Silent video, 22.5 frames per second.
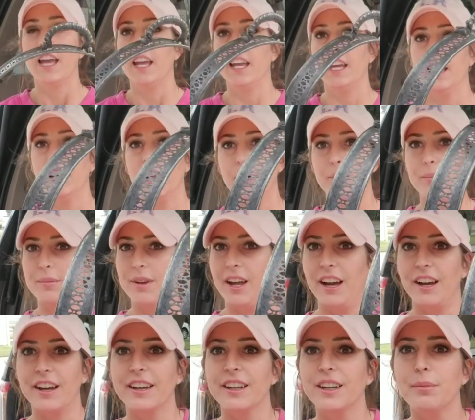and I'm
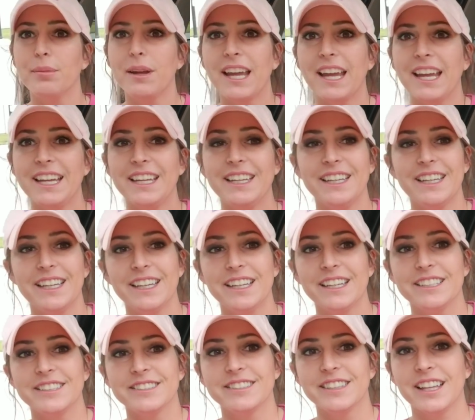not gonna paint
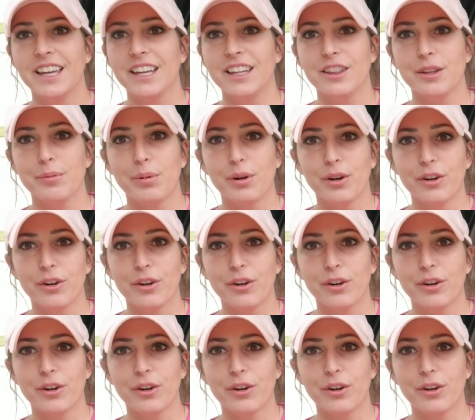it. It's like the